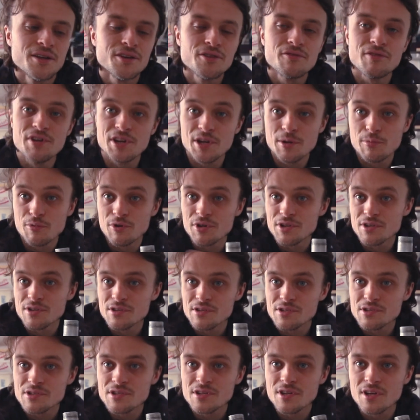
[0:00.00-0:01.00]
3D
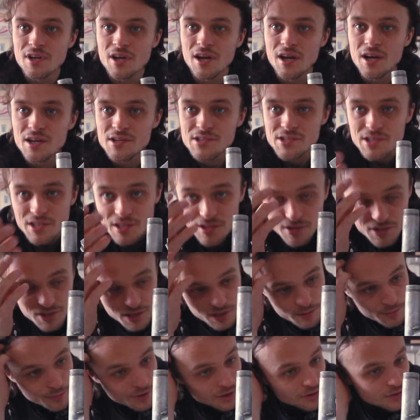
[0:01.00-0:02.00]
printers,
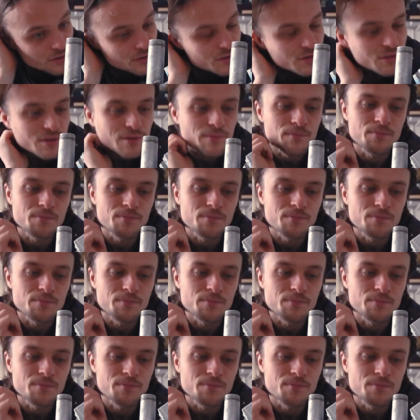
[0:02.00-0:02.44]
CNC mills,